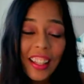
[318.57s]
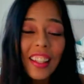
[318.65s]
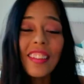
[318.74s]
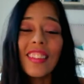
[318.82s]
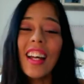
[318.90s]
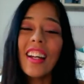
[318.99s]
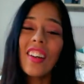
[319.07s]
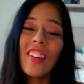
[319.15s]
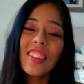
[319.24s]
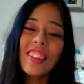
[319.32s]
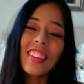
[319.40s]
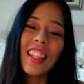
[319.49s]
Seth goes
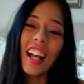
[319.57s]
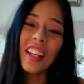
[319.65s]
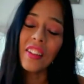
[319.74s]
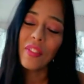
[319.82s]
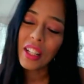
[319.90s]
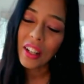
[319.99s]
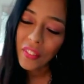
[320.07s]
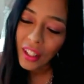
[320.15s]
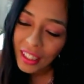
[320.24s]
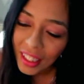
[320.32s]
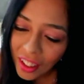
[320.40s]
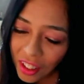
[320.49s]
to tag him in, and
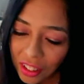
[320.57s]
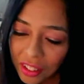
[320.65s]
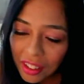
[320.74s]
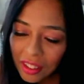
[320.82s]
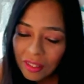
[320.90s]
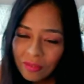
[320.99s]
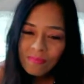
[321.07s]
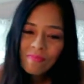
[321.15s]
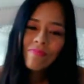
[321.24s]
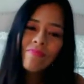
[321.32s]
Randy goes, and